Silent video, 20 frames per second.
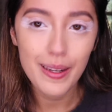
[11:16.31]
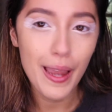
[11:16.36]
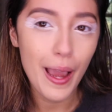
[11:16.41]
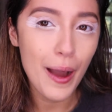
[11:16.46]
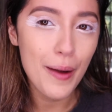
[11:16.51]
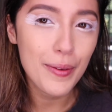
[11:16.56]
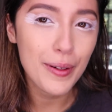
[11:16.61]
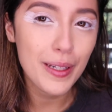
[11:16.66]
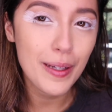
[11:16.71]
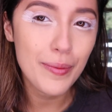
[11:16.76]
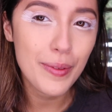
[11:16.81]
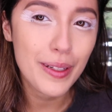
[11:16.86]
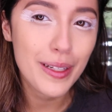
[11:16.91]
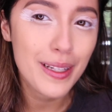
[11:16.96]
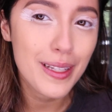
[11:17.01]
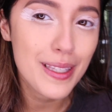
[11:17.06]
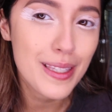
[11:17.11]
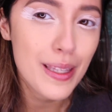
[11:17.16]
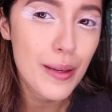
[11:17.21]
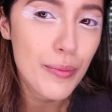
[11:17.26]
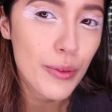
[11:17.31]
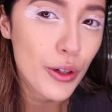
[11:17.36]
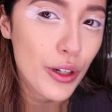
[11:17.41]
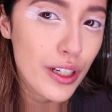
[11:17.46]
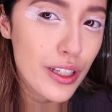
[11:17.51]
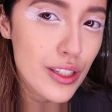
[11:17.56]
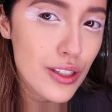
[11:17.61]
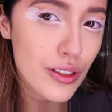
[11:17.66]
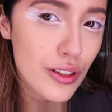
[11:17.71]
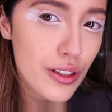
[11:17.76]
Now I'm gonna put in some
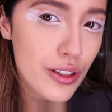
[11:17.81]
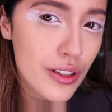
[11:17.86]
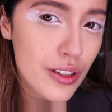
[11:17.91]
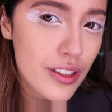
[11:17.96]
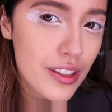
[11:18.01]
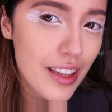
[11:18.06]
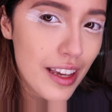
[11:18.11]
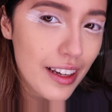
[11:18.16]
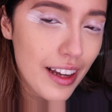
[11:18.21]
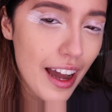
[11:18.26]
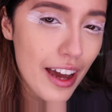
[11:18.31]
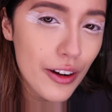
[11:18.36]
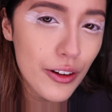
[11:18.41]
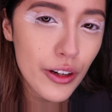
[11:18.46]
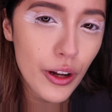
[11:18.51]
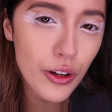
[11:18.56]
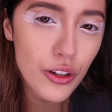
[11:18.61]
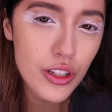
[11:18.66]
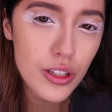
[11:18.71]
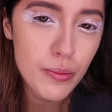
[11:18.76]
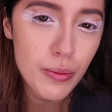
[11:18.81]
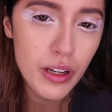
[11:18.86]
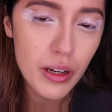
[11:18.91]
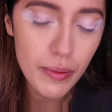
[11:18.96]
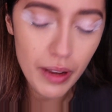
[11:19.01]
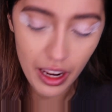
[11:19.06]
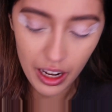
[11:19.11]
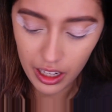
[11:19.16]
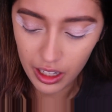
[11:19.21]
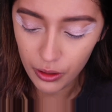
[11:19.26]
crystals. Like, I don't know, just put
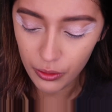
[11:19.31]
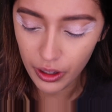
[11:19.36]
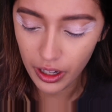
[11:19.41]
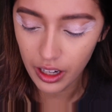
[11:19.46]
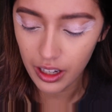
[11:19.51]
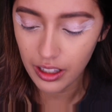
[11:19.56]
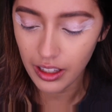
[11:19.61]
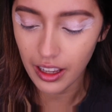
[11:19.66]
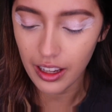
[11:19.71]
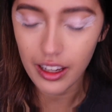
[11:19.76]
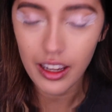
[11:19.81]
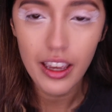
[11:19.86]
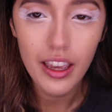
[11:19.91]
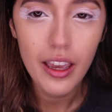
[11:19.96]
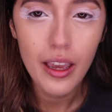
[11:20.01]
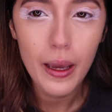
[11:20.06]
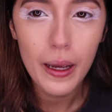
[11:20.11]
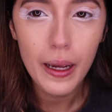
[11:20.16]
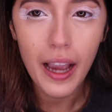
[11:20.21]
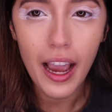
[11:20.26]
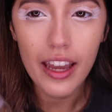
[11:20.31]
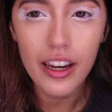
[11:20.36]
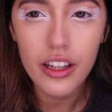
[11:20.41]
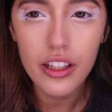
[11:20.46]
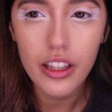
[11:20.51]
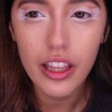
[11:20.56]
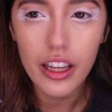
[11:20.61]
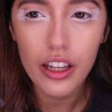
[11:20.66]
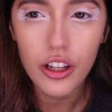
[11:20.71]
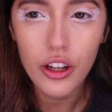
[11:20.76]
them anywhere, like kind
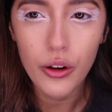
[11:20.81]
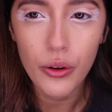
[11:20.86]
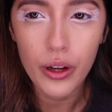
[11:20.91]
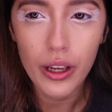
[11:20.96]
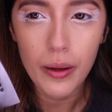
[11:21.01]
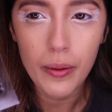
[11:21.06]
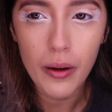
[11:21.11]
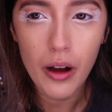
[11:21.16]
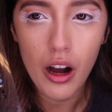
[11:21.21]
of like going